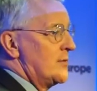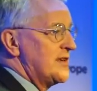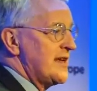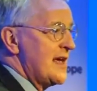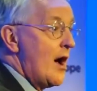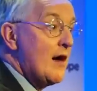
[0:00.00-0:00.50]
so
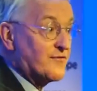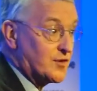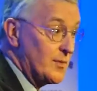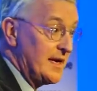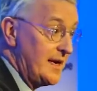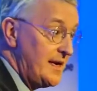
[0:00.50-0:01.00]
the day
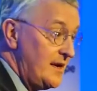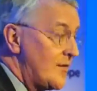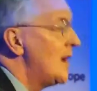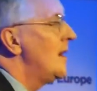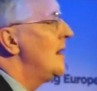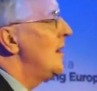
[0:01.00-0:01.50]
after we
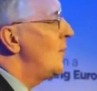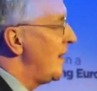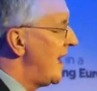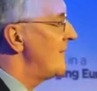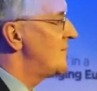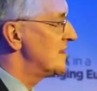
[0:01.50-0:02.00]
leave
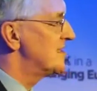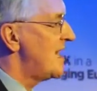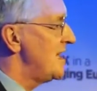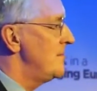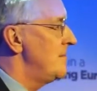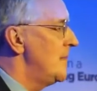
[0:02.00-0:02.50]
we have the
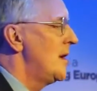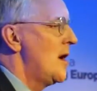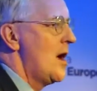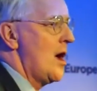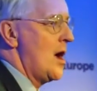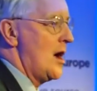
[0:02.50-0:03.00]

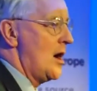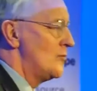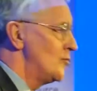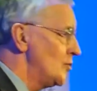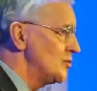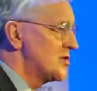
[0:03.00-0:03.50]
same
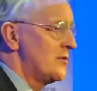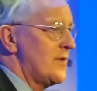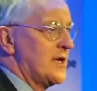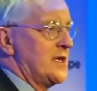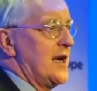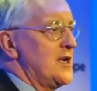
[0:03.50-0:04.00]
rules
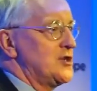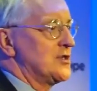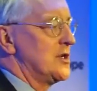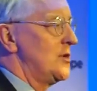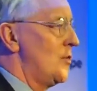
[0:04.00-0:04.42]
and regulations